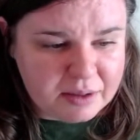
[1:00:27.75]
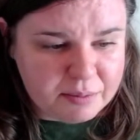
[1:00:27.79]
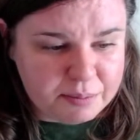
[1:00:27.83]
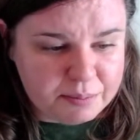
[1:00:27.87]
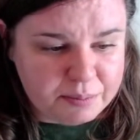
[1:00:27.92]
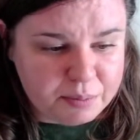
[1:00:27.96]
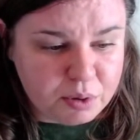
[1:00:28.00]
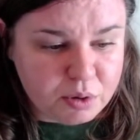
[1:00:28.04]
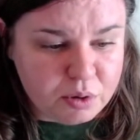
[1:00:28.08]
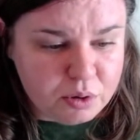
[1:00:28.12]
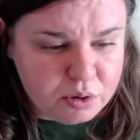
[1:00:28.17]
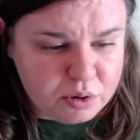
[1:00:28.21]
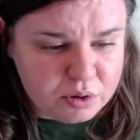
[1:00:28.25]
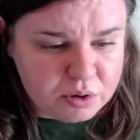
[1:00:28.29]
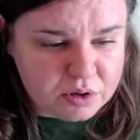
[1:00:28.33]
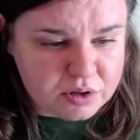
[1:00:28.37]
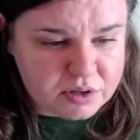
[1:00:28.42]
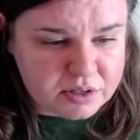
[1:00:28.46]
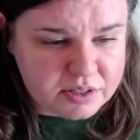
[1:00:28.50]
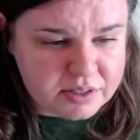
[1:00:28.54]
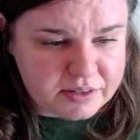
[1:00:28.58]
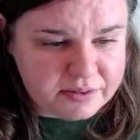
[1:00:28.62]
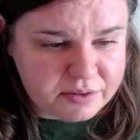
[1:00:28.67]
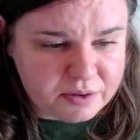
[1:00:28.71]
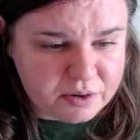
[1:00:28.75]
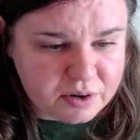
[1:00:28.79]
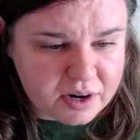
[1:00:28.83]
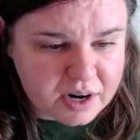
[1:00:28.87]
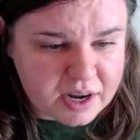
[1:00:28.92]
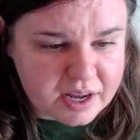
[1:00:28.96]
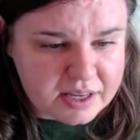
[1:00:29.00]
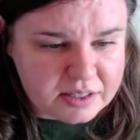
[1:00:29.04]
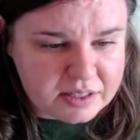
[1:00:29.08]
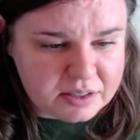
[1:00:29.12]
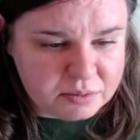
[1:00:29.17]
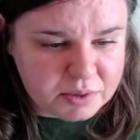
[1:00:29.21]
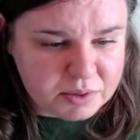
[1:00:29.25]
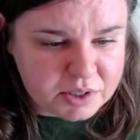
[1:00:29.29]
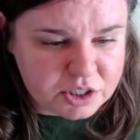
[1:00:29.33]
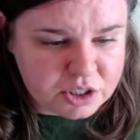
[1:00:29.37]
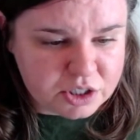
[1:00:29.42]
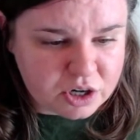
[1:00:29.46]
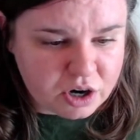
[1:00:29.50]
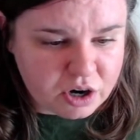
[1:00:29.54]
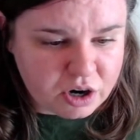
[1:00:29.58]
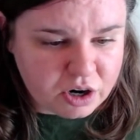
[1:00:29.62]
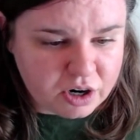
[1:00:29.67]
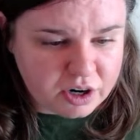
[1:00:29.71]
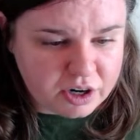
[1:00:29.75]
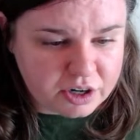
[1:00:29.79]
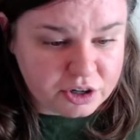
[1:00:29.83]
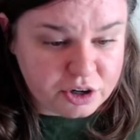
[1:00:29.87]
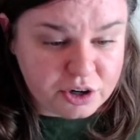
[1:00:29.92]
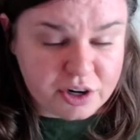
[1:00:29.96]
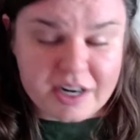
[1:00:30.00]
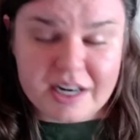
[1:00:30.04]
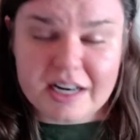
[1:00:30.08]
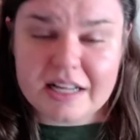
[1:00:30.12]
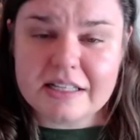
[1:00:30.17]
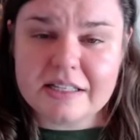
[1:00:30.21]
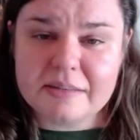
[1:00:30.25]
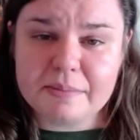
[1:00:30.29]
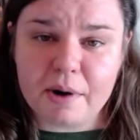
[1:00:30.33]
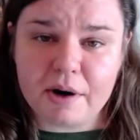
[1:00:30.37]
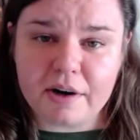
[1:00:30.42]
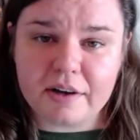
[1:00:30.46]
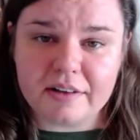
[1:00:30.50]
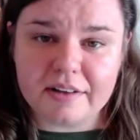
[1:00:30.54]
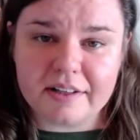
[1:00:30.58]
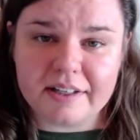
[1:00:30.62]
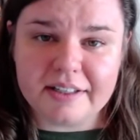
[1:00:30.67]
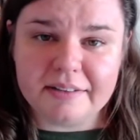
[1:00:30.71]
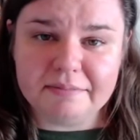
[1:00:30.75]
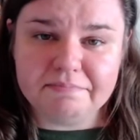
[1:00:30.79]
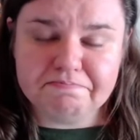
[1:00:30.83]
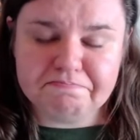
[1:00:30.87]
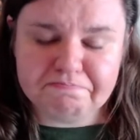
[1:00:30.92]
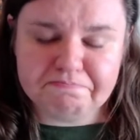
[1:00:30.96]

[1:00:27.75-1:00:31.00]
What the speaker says: pools for us, which are green and sparkly.